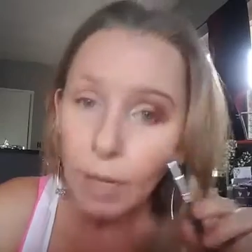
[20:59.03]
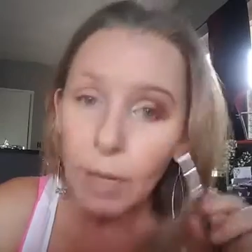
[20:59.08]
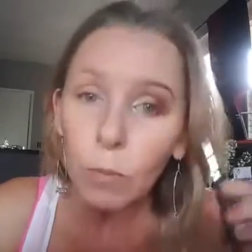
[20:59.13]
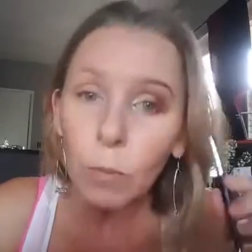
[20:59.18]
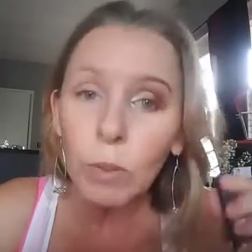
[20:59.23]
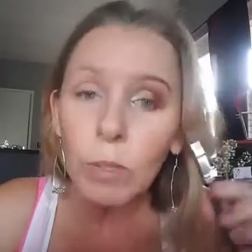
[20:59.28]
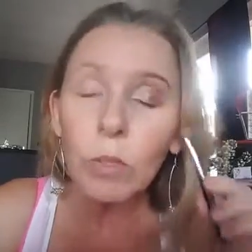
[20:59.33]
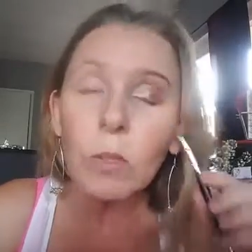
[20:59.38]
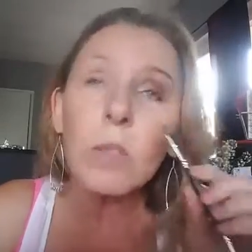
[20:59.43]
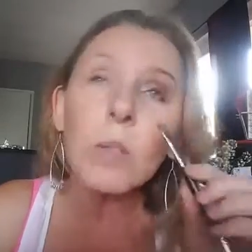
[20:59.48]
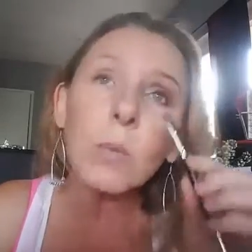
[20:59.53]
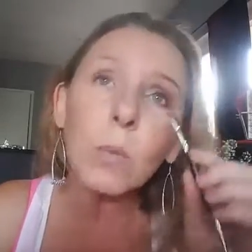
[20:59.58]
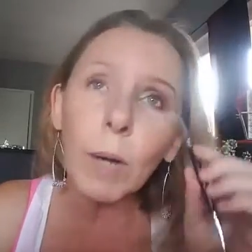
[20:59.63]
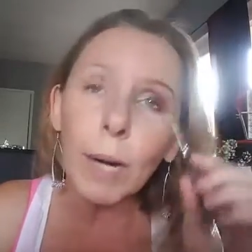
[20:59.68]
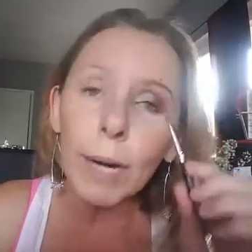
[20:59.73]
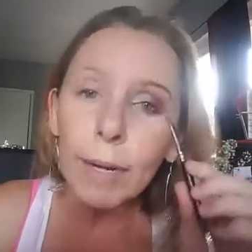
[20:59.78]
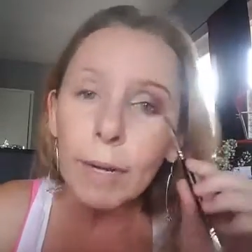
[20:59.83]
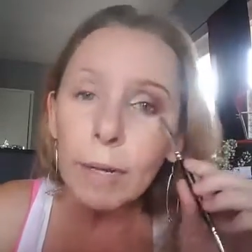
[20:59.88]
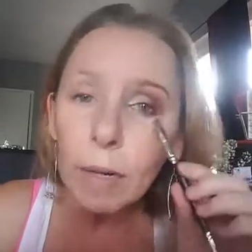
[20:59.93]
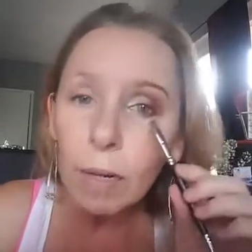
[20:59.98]
When you use
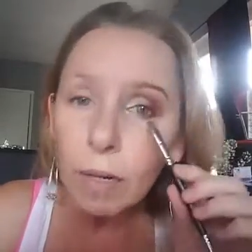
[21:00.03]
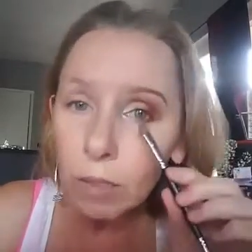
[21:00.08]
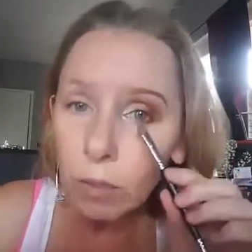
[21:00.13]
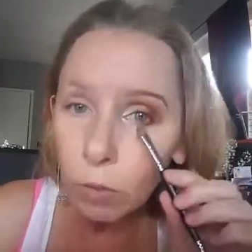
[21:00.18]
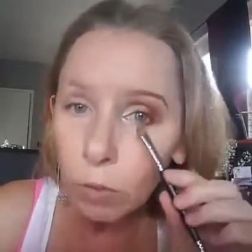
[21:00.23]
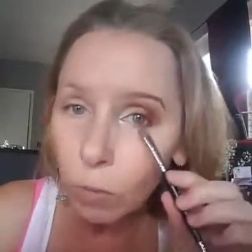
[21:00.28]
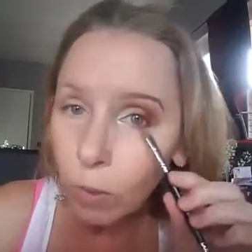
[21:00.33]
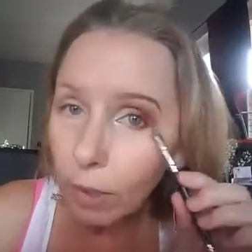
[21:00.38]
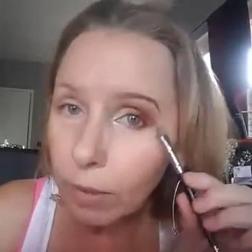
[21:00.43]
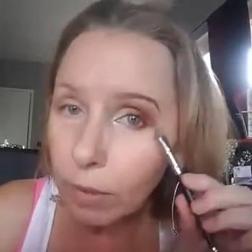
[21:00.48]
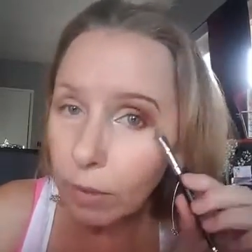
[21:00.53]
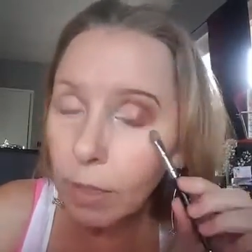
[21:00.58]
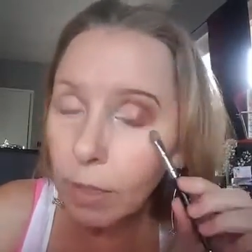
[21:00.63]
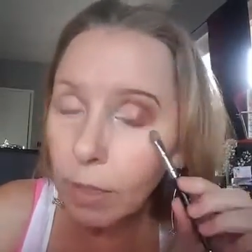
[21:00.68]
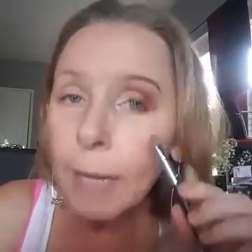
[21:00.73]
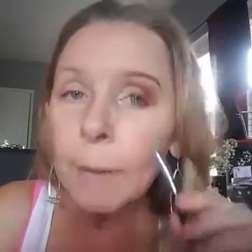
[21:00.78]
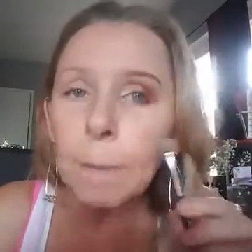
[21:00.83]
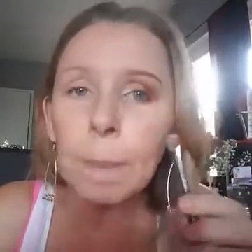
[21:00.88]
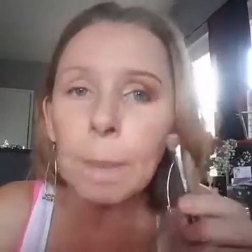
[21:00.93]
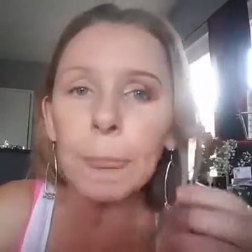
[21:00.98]
white on your
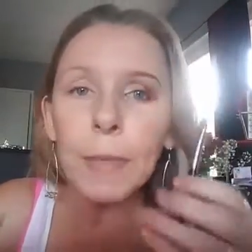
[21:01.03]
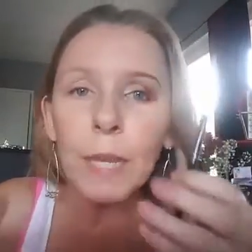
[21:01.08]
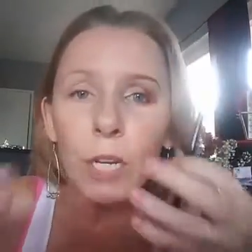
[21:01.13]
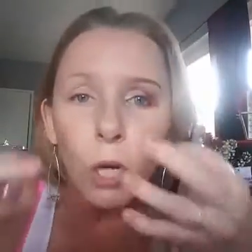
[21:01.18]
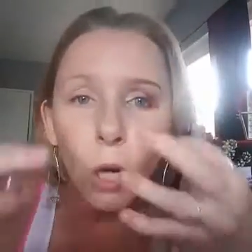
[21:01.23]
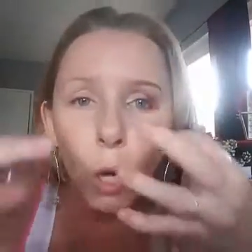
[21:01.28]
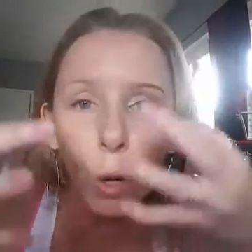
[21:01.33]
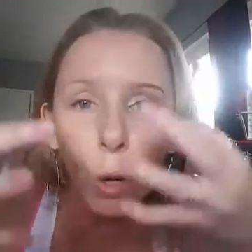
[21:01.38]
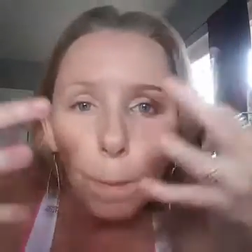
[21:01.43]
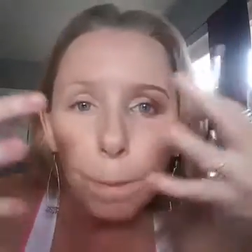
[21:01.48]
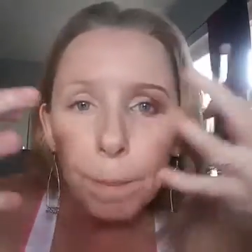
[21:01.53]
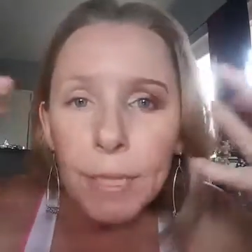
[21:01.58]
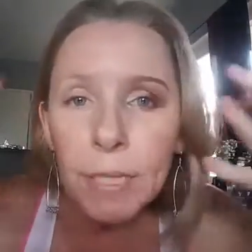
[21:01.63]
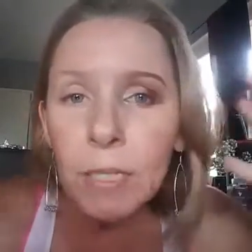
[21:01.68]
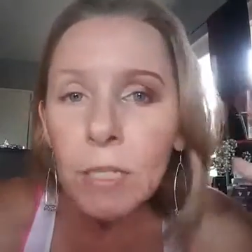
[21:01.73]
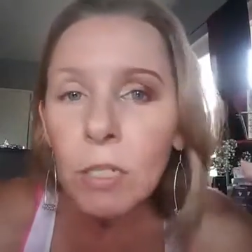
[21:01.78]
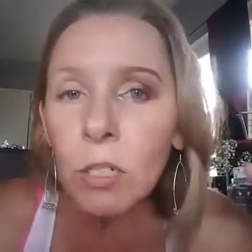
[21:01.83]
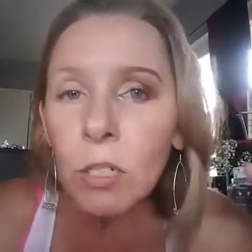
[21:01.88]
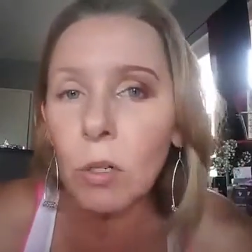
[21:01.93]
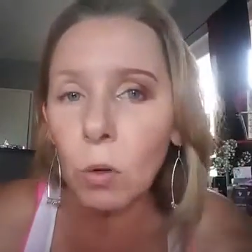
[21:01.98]
waterline, it
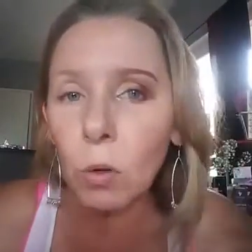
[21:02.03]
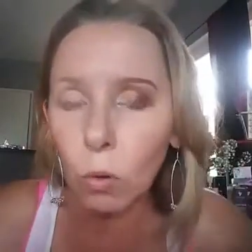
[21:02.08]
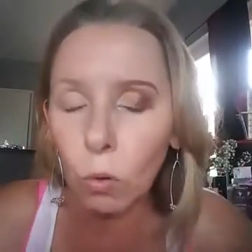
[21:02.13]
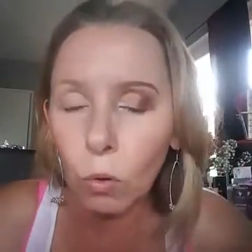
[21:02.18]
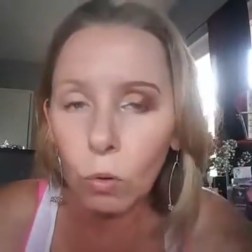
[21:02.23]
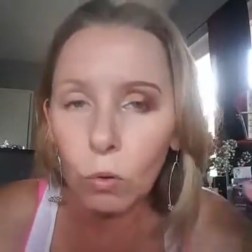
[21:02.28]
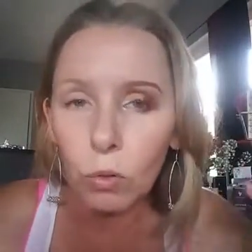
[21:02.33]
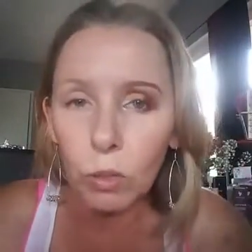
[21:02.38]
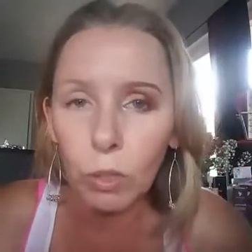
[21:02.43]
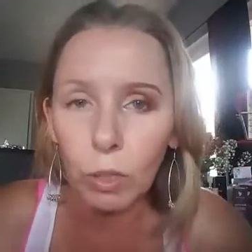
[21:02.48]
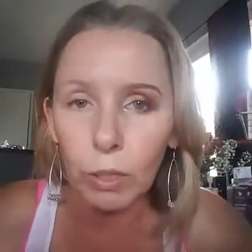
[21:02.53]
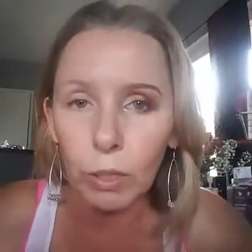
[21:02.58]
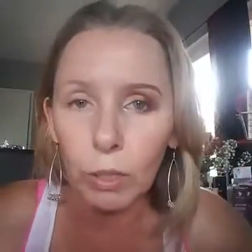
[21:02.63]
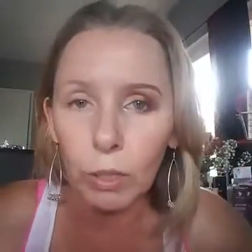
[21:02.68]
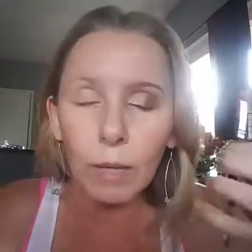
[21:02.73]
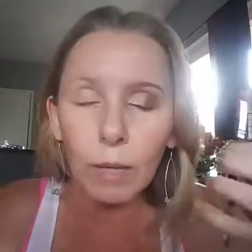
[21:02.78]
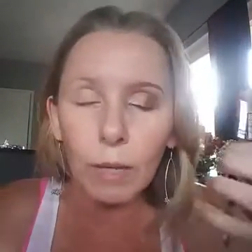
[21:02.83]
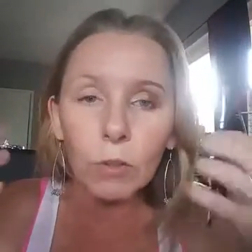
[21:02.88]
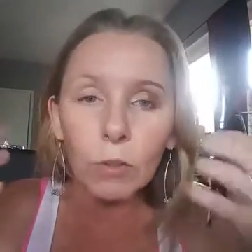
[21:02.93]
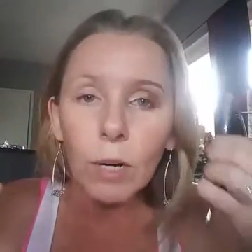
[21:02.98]
opens your whole look.
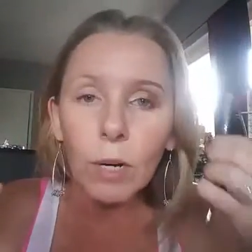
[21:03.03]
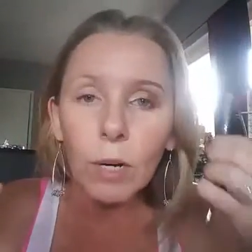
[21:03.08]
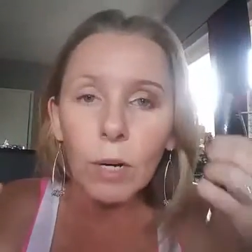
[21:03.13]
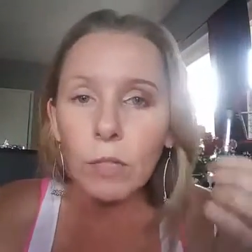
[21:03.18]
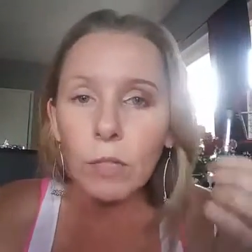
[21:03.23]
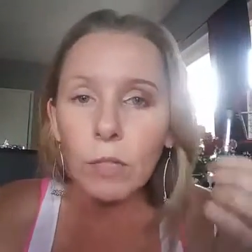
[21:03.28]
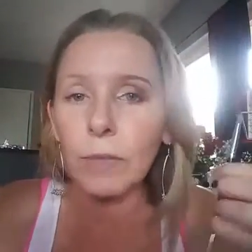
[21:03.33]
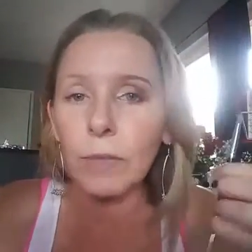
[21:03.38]
If you guys